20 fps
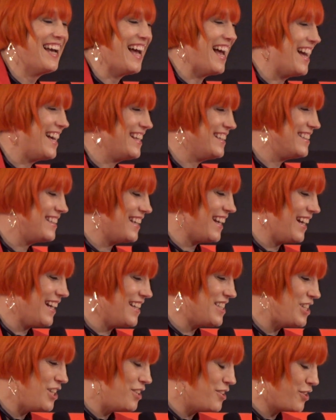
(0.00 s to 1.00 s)

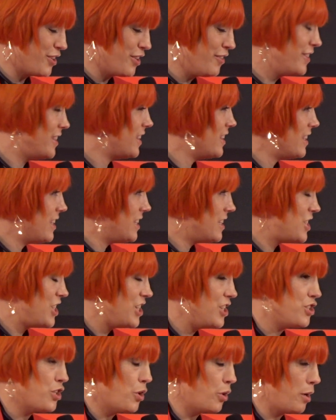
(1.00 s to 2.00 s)
And she deserved it, and
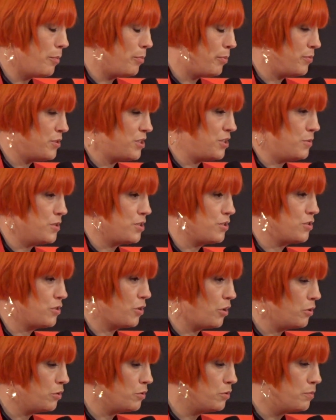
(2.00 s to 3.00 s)
she showed up. She was
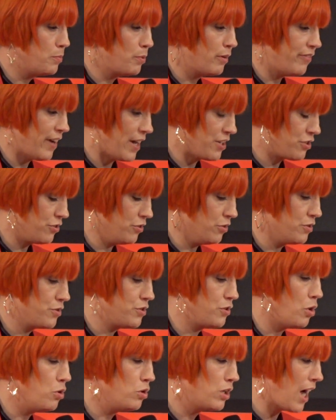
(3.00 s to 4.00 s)
so professional,
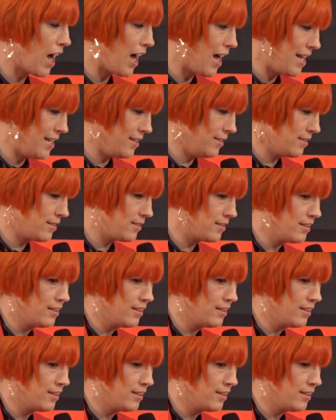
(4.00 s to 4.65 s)
so kind.